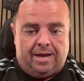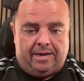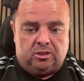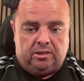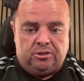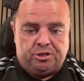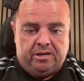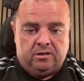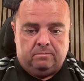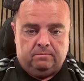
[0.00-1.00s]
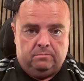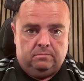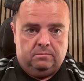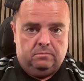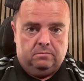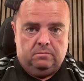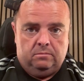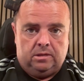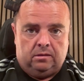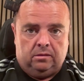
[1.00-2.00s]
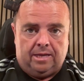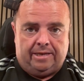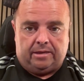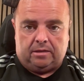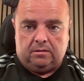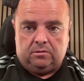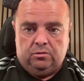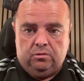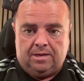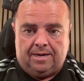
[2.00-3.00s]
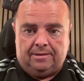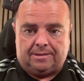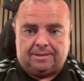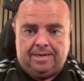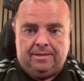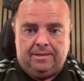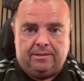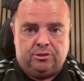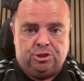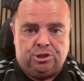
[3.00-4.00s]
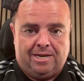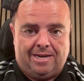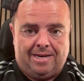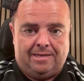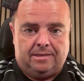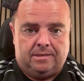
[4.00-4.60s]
actually share the link to that in the chat.